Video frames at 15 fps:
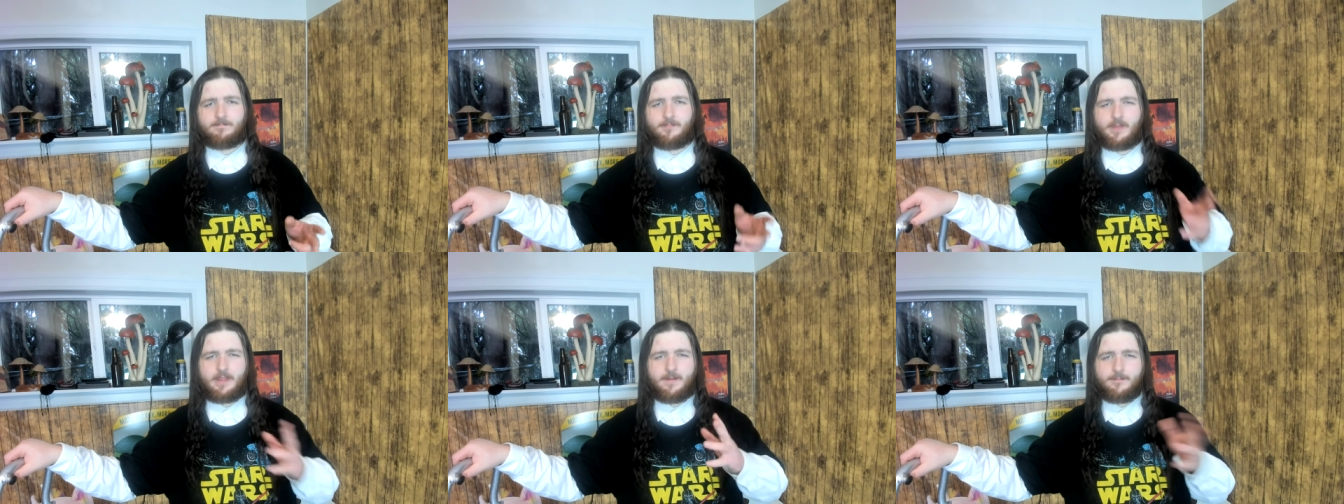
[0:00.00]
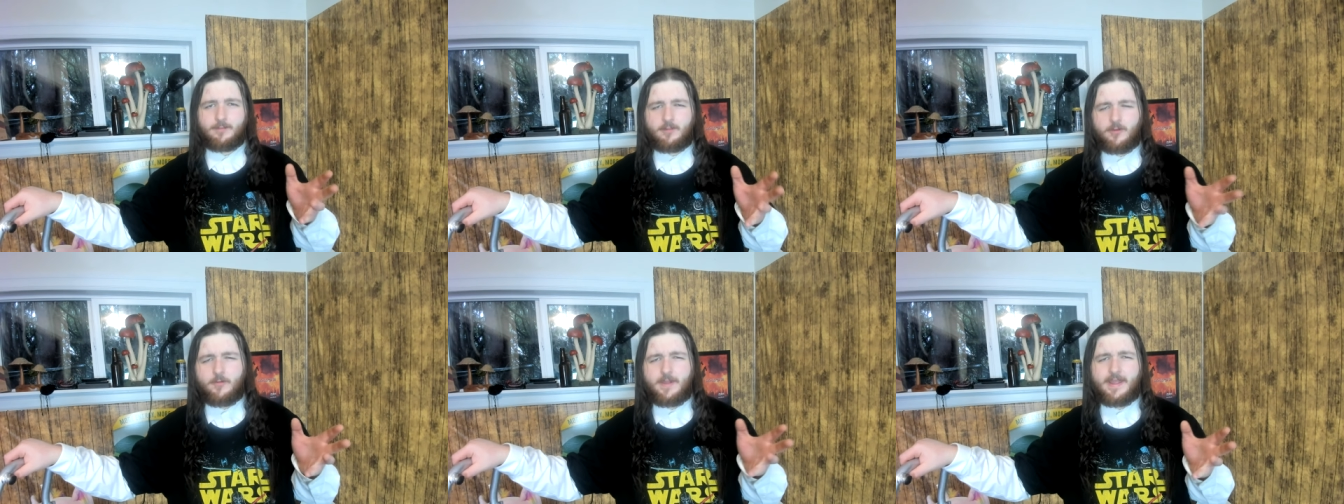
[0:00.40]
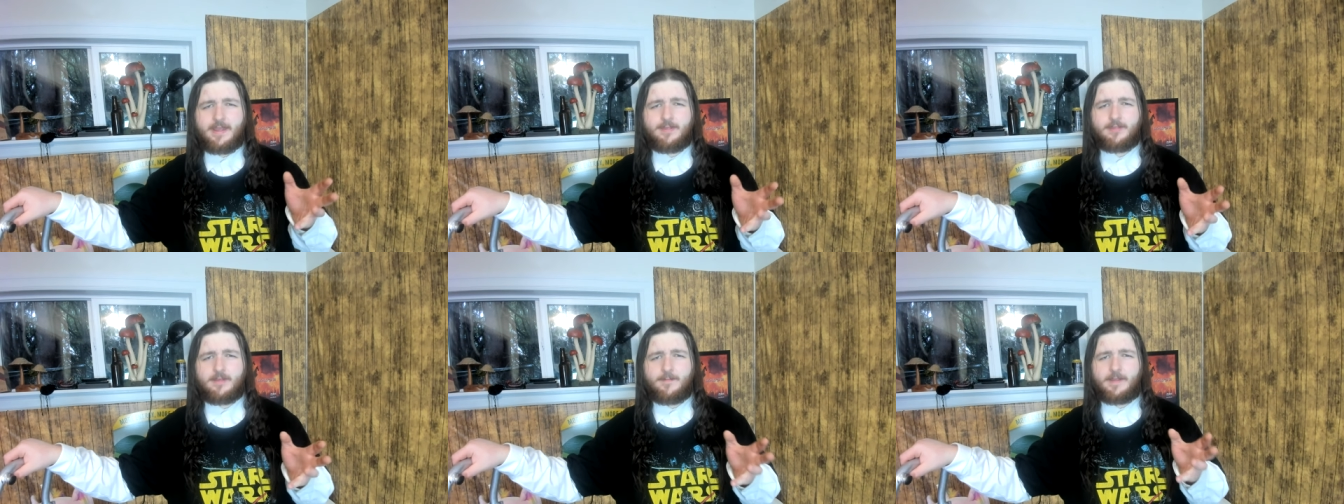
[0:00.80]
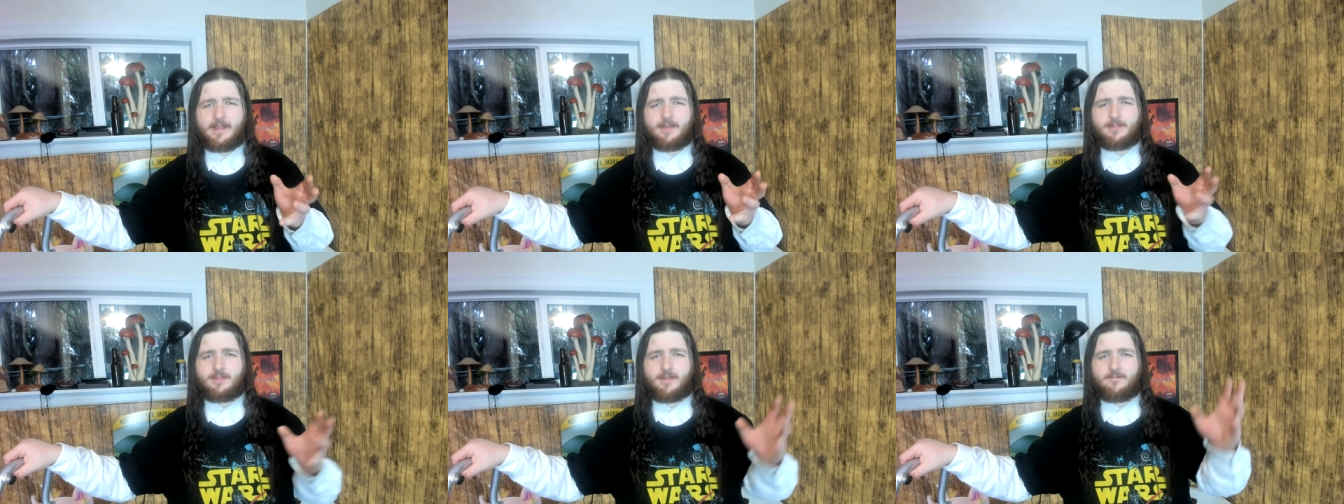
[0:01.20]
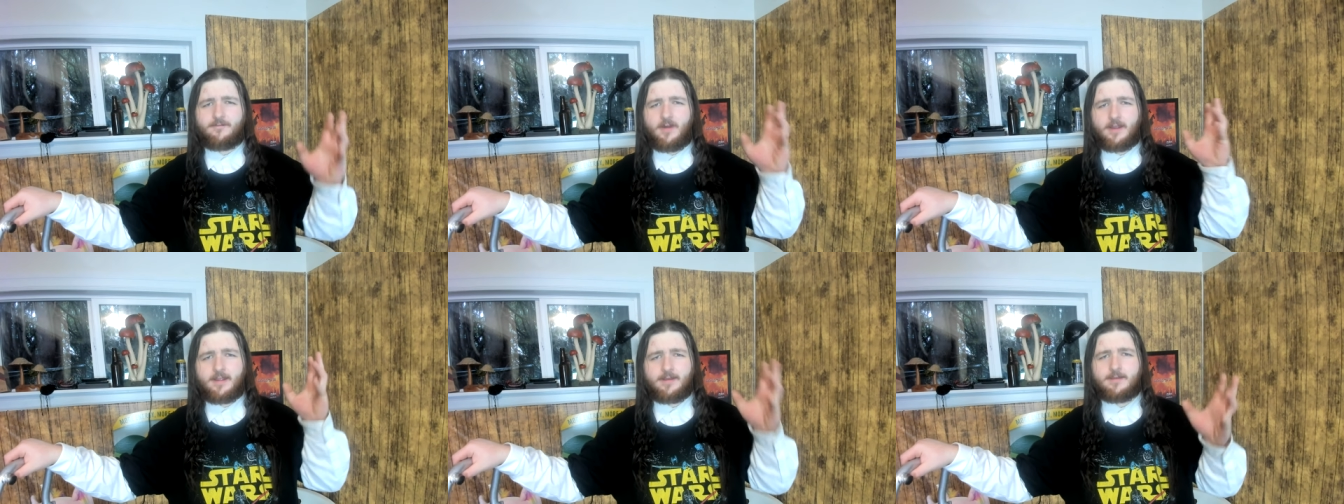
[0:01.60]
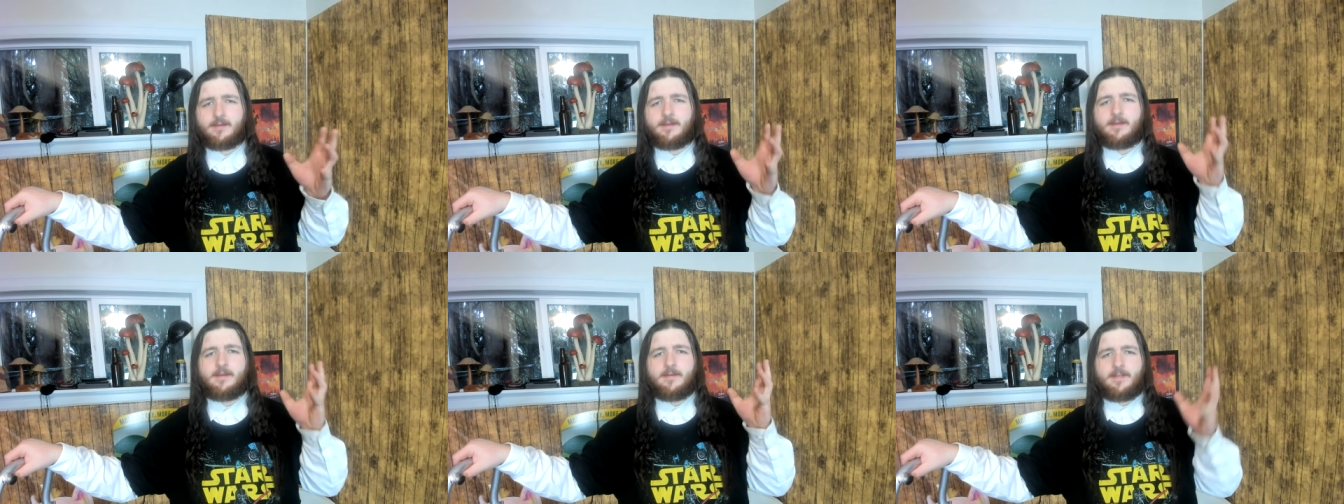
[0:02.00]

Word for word: becomes too easy because they fucking